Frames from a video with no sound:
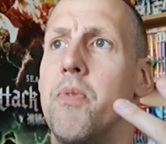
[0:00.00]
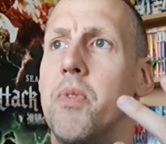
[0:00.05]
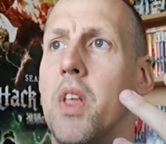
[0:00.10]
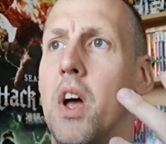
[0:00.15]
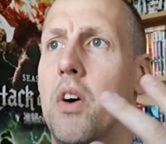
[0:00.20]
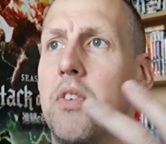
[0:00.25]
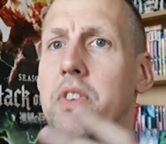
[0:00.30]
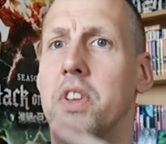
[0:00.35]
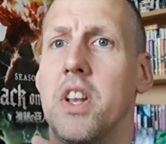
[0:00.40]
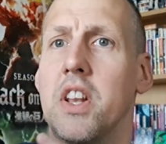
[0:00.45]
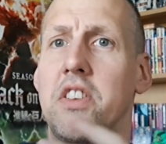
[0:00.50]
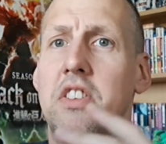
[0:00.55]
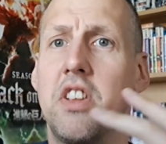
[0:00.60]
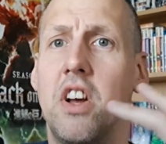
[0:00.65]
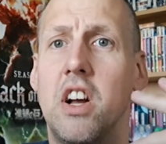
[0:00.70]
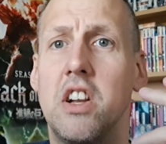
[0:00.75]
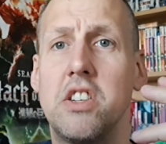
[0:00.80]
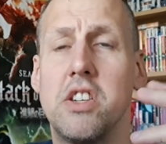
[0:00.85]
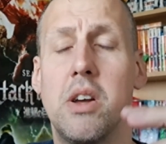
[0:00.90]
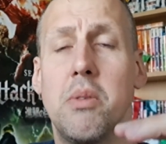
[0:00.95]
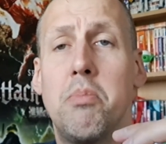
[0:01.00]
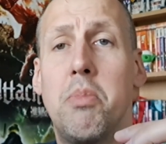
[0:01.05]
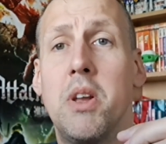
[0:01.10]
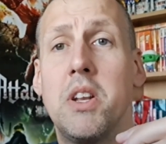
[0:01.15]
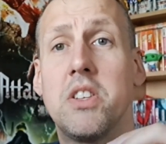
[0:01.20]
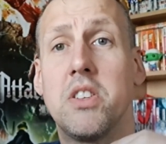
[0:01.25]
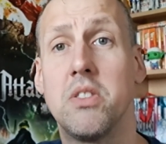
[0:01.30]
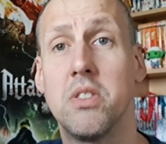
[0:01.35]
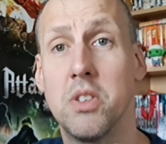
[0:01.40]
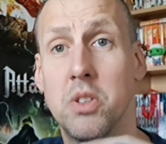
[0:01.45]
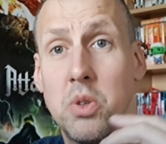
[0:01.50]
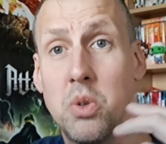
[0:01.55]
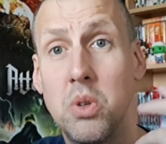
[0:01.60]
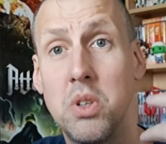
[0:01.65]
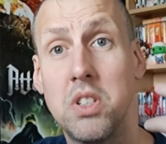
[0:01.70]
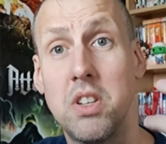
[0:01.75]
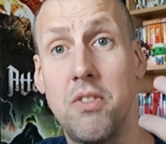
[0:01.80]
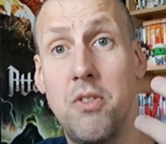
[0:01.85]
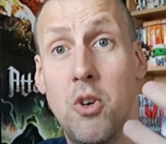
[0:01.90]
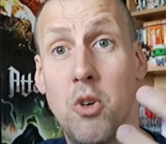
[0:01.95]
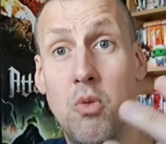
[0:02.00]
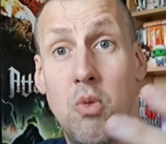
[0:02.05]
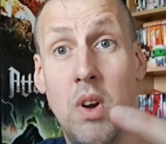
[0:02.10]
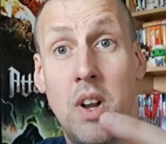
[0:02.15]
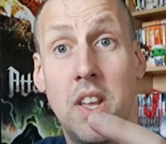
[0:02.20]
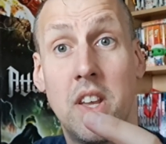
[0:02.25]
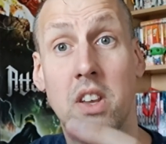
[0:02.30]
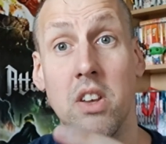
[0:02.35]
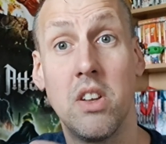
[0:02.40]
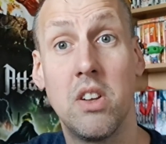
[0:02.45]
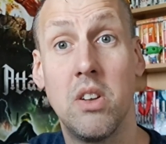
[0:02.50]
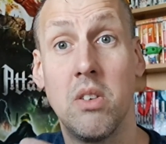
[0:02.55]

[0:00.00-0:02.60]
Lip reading: Obviously they started showing pictures of the toys. I thought really good.